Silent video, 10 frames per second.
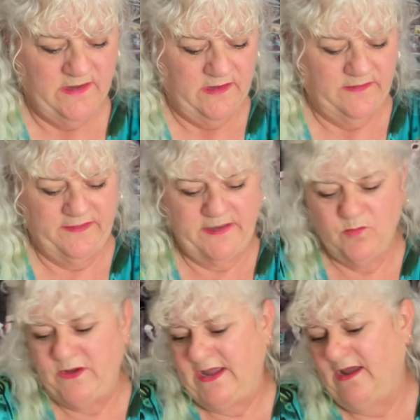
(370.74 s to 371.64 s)
Then
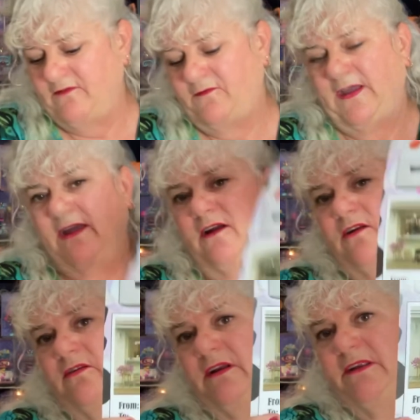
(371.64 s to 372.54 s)
we have
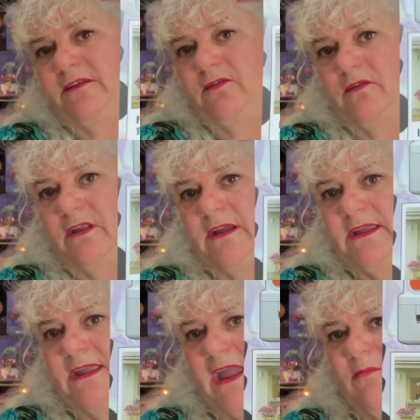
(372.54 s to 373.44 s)
our little
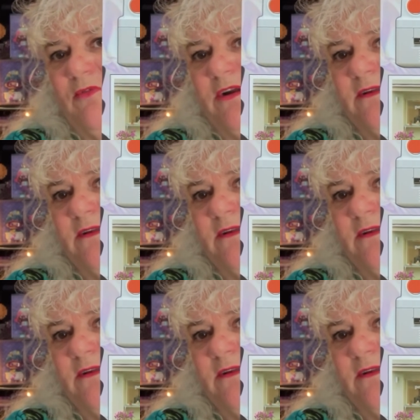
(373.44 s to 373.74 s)
camera,